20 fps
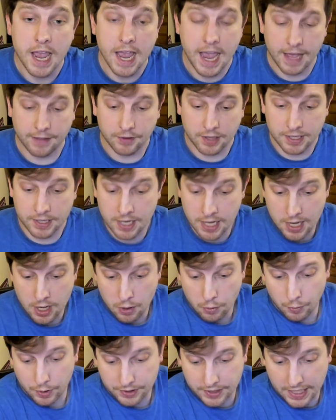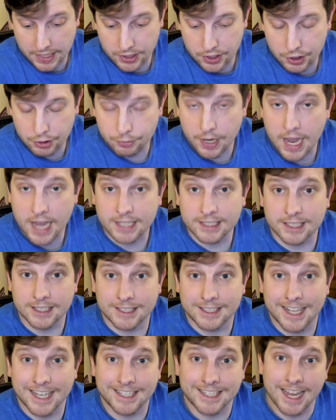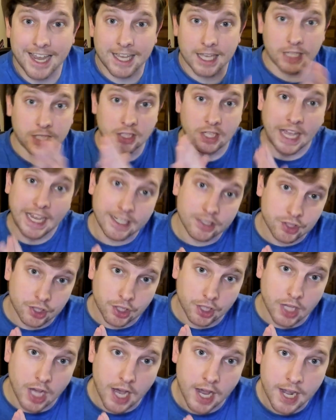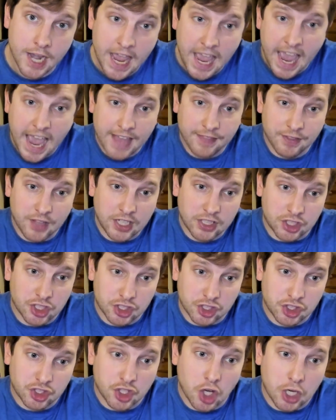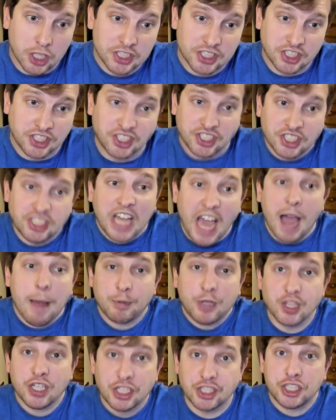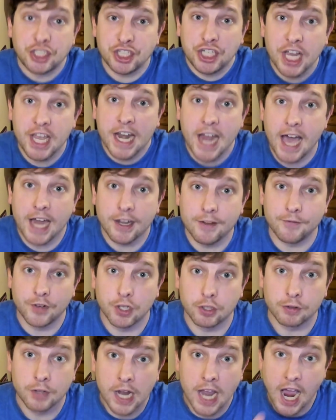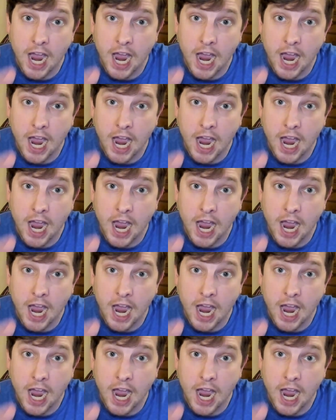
And then what they do next is they take a laser gun and they just start zapping the shit out of your